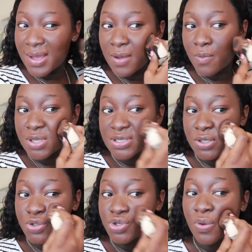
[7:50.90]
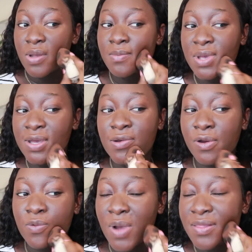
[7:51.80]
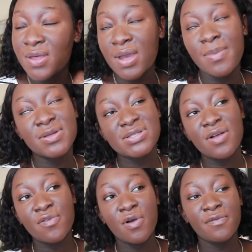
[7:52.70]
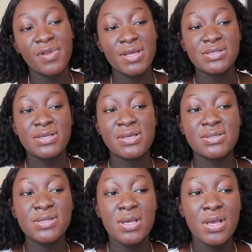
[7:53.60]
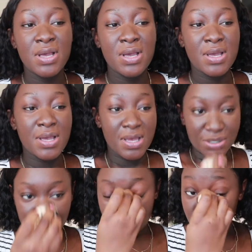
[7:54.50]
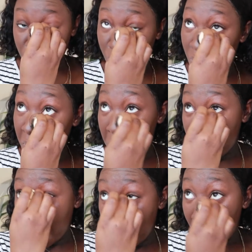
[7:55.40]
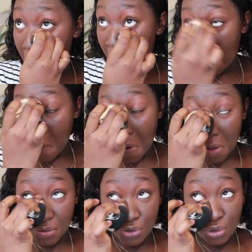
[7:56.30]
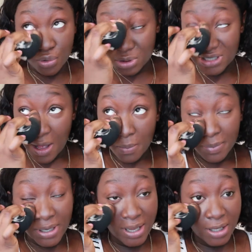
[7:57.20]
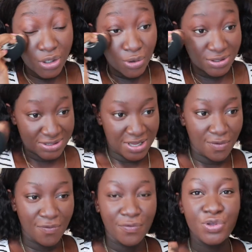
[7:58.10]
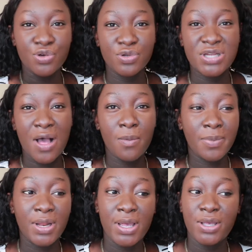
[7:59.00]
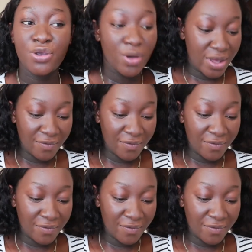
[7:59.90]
it wasn't doing me good. One thing about self-confidence is it's you downplaying yourself, you downplaying your